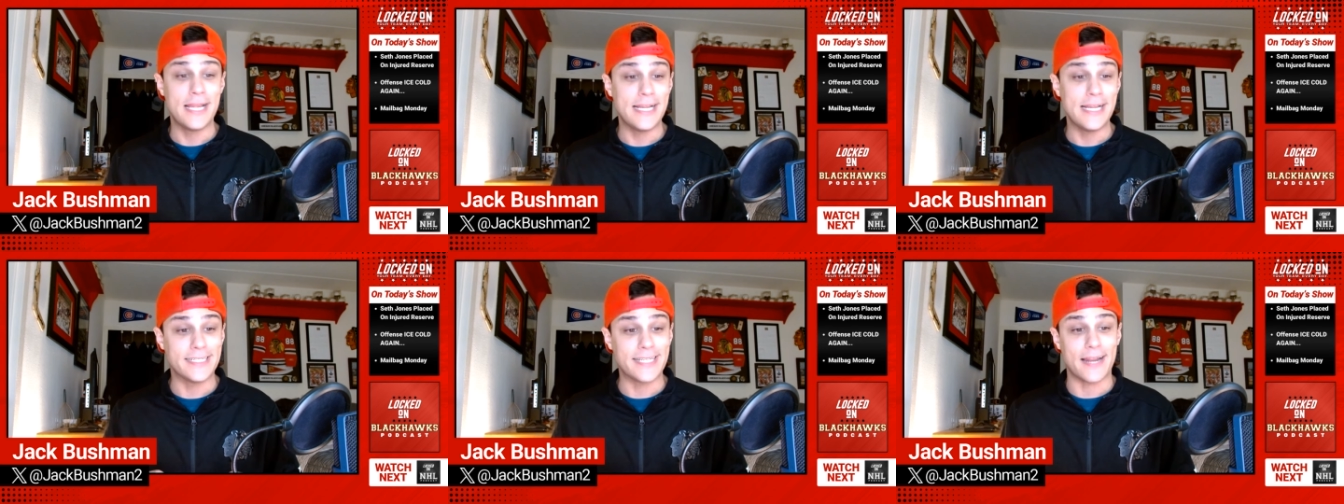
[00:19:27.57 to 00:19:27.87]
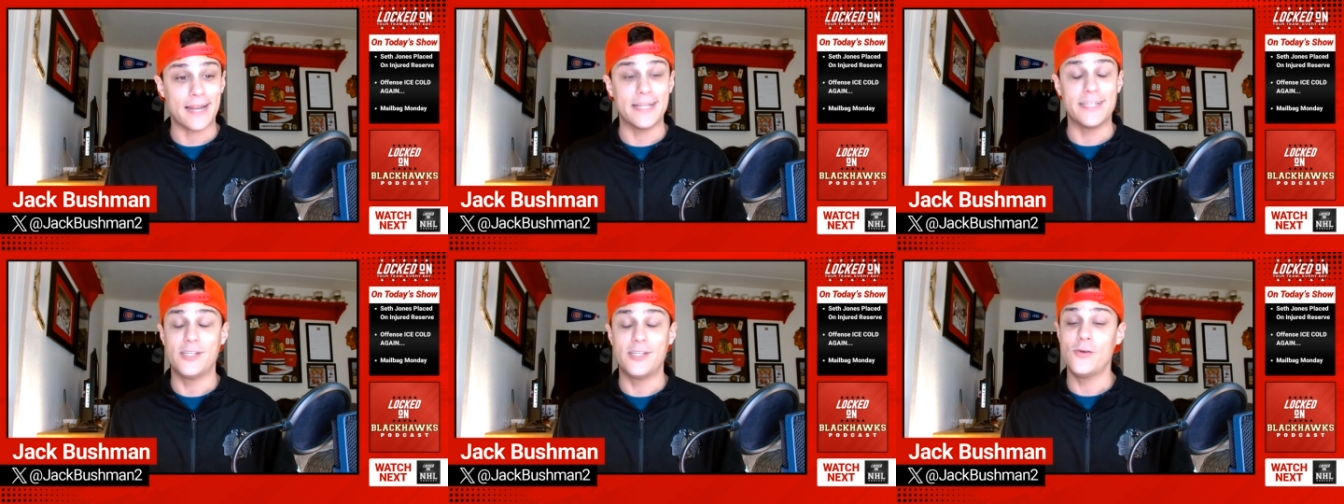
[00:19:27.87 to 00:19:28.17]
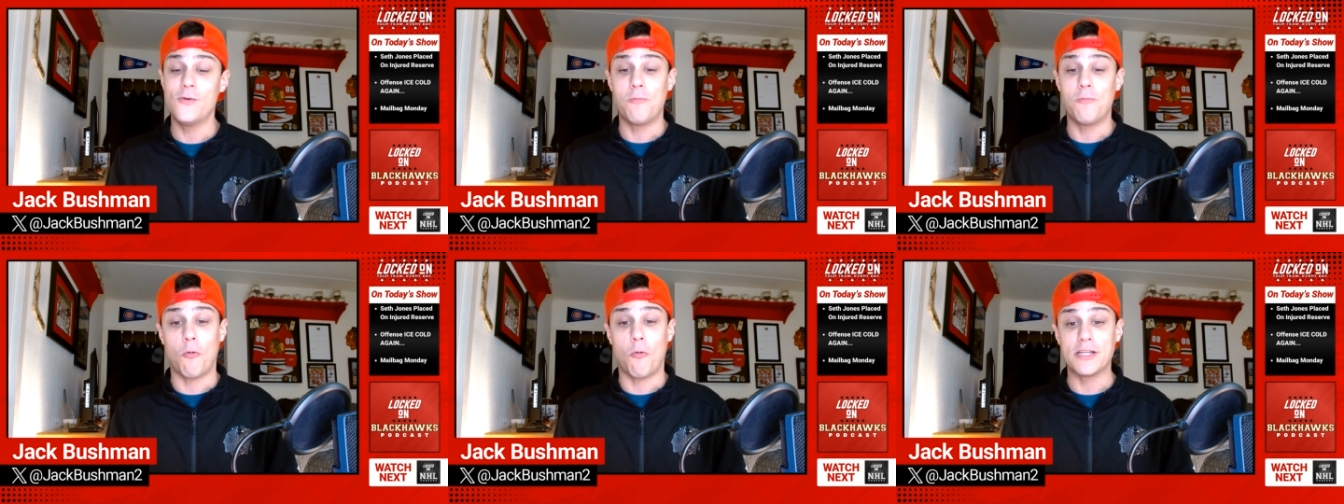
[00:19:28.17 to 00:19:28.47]
He's got a
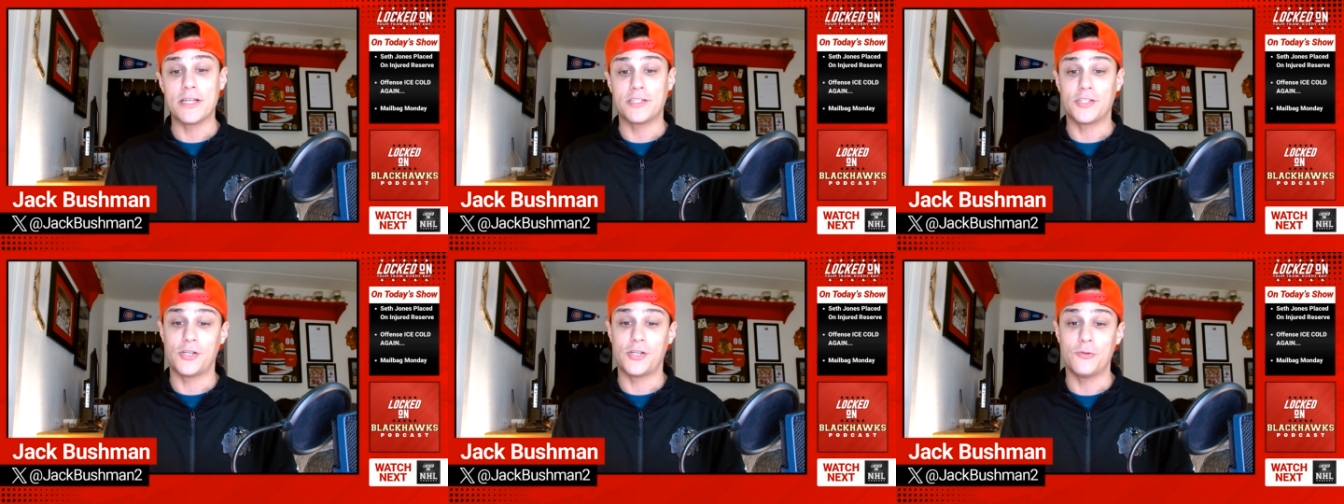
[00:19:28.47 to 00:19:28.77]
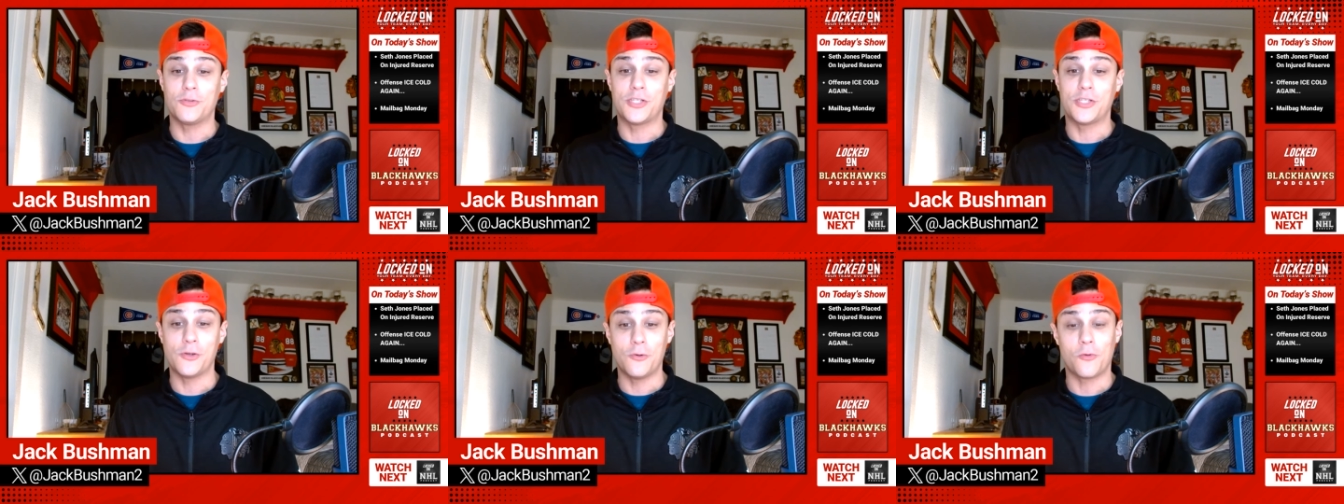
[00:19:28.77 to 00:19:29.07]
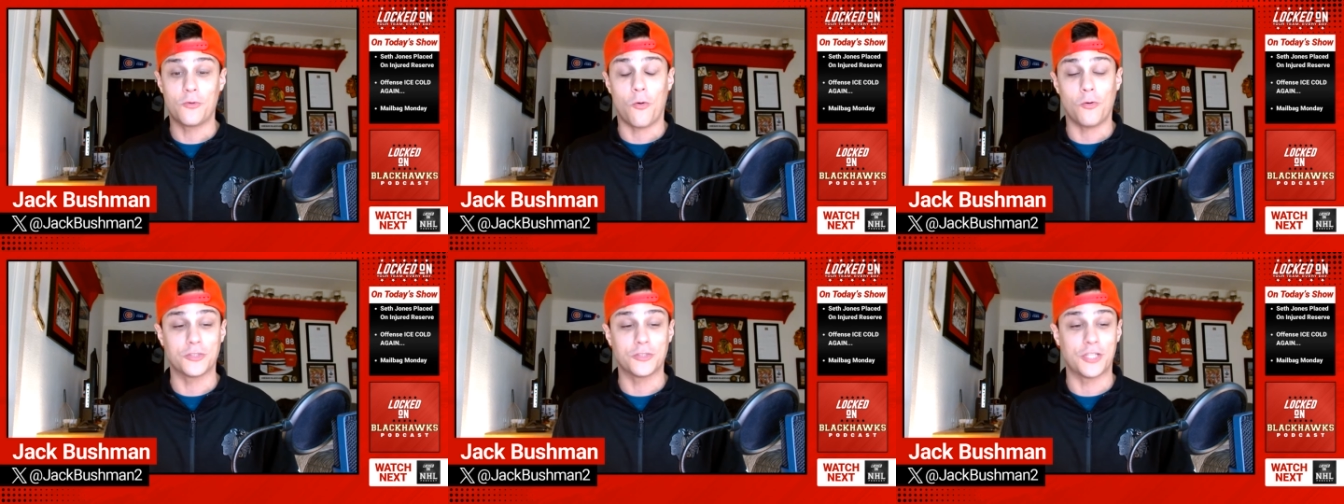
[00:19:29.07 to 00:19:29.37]

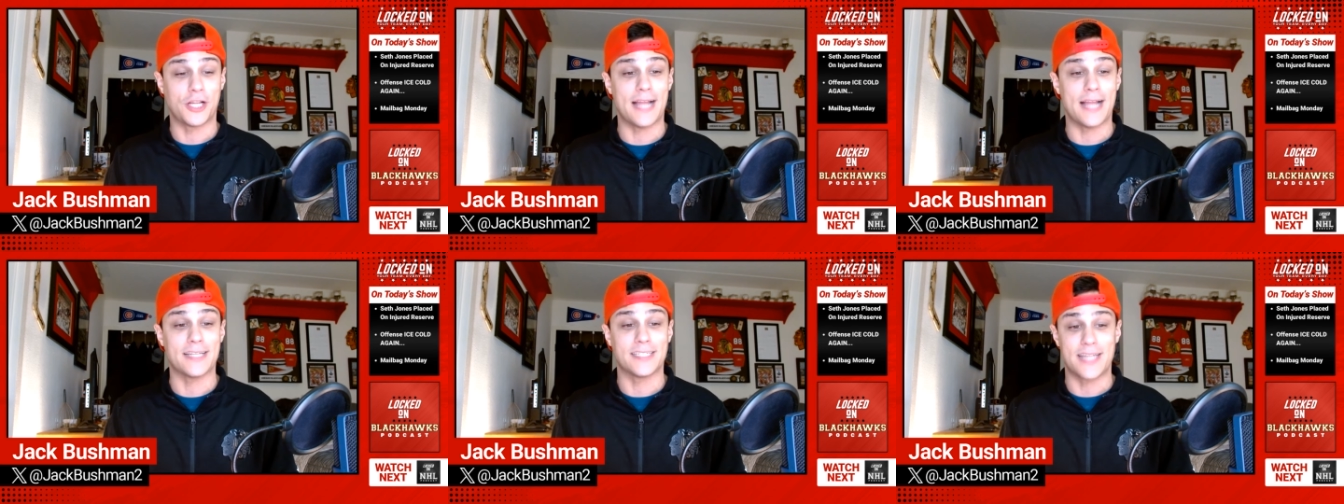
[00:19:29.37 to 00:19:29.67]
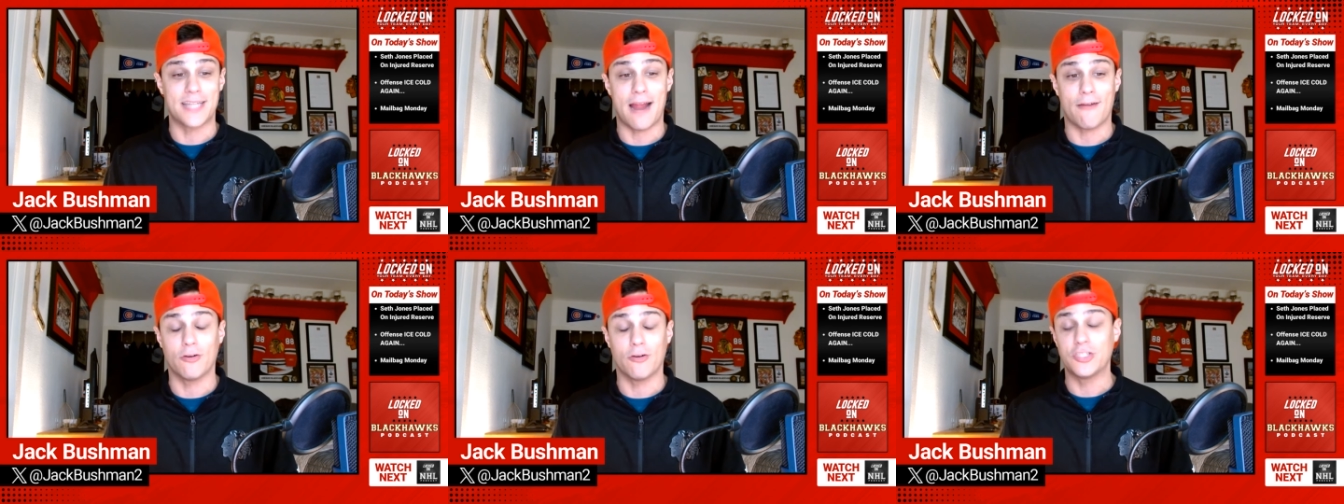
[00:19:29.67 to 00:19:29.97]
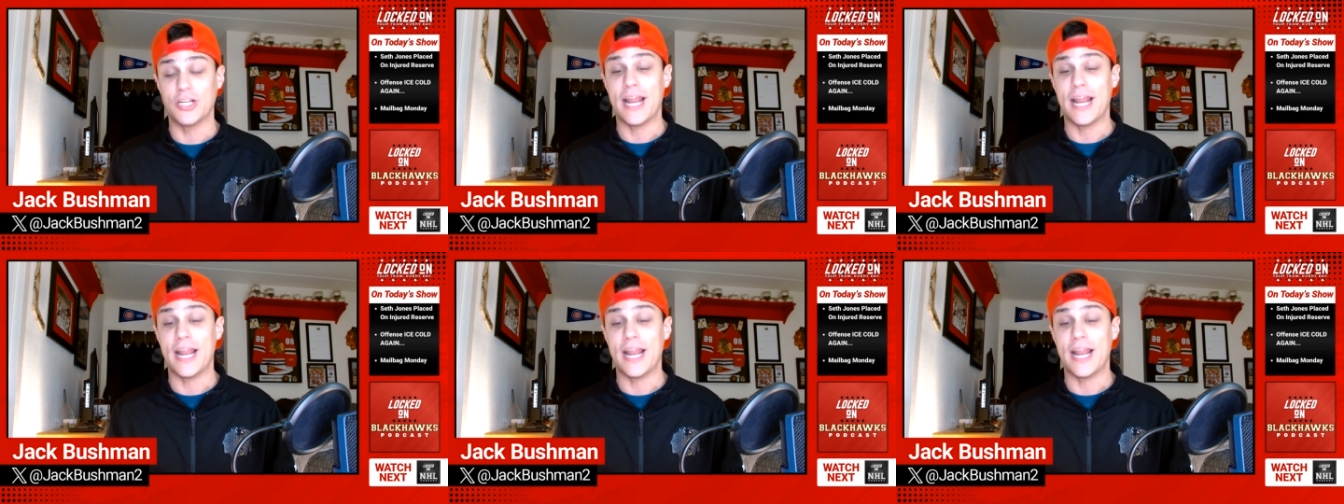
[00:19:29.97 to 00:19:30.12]
2.22 goals against average